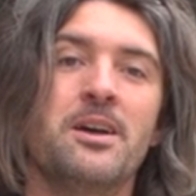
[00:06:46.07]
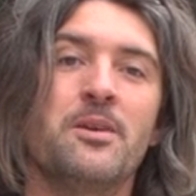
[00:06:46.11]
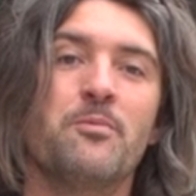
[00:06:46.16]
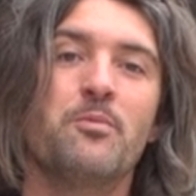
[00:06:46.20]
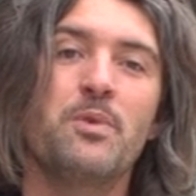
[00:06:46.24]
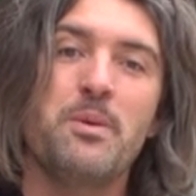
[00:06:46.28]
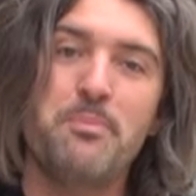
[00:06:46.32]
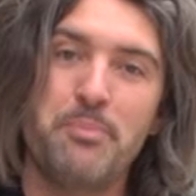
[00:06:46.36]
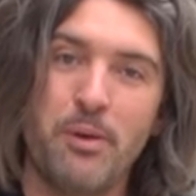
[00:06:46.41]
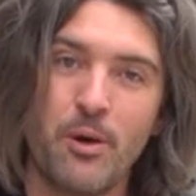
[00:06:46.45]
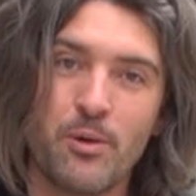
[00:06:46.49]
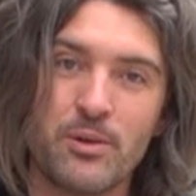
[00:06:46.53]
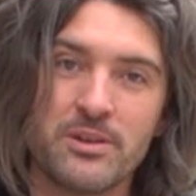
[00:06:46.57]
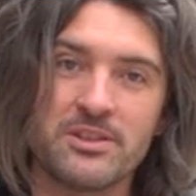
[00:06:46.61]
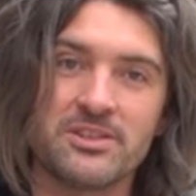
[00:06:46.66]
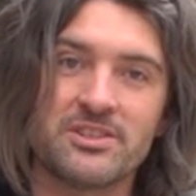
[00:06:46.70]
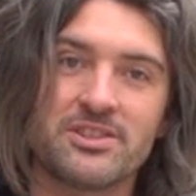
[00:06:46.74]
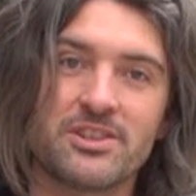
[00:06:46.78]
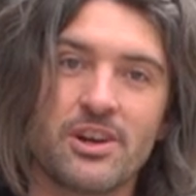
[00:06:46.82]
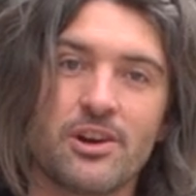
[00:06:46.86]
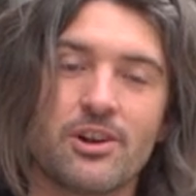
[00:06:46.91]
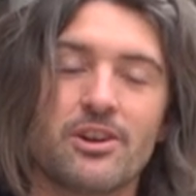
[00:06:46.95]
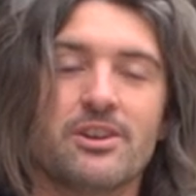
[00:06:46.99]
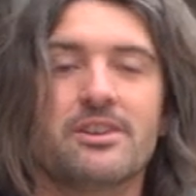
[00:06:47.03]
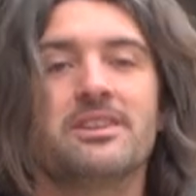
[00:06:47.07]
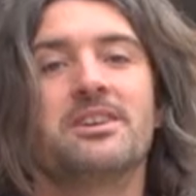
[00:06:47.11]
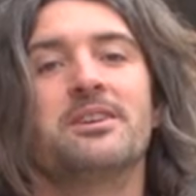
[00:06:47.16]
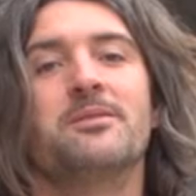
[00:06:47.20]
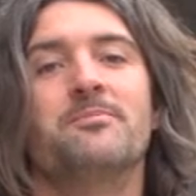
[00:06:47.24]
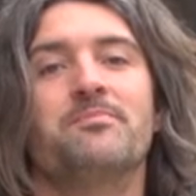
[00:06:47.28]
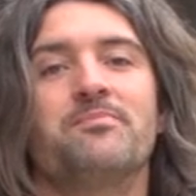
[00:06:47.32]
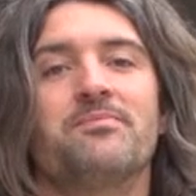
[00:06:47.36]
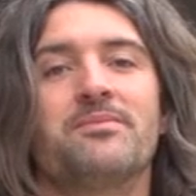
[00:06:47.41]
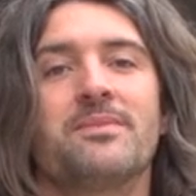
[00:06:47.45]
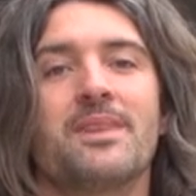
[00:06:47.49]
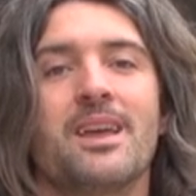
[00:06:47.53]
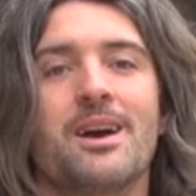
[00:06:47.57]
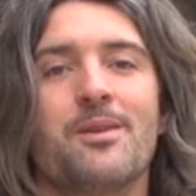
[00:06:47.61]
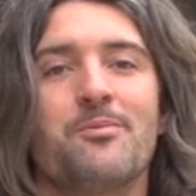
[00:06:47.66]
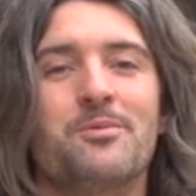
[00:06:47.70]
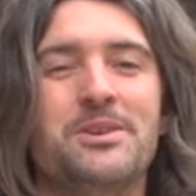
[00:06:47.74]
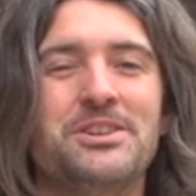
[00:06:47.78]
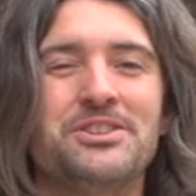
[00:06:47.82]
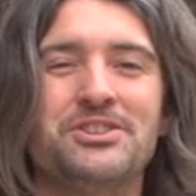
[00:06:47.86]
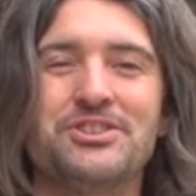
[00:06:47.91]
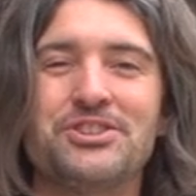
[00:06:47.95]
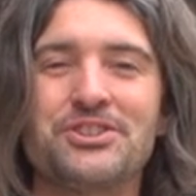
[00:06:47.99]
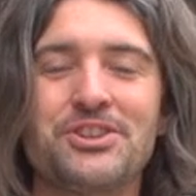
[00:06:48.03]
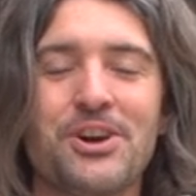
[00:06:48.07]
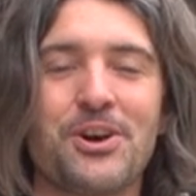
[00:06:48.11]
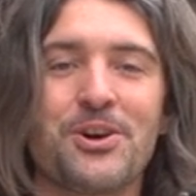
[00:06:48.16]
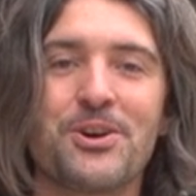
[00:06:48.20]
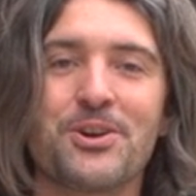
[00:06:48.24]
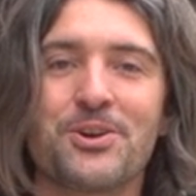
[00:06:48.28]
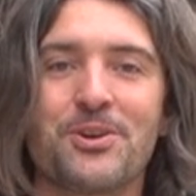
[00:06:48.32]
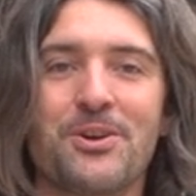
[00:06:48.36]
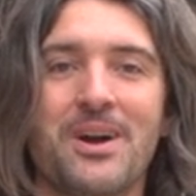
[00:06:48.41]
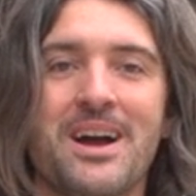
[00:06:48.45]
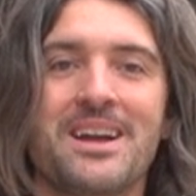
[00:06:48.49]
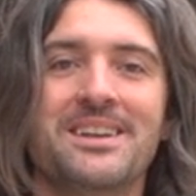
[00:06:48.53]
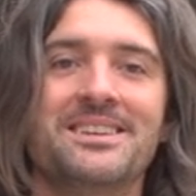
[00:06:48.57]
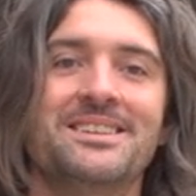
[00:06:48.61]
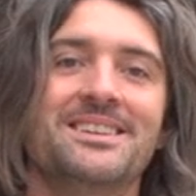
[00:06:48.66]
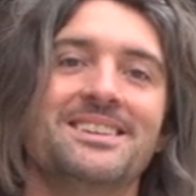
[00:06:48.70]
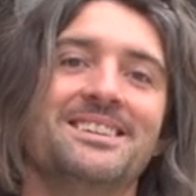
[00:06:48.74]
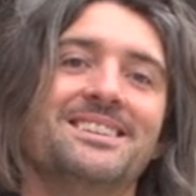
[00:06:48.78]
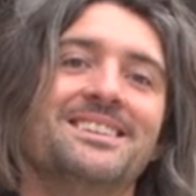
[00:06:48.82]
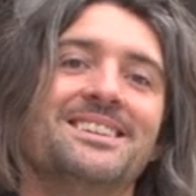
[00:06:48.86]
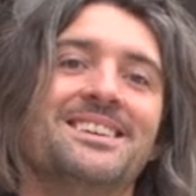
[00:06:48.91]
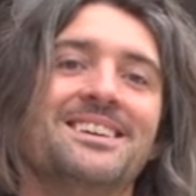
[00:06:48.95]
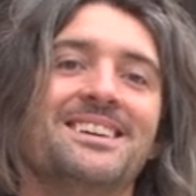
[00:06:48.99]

we porn starred. We star grinded.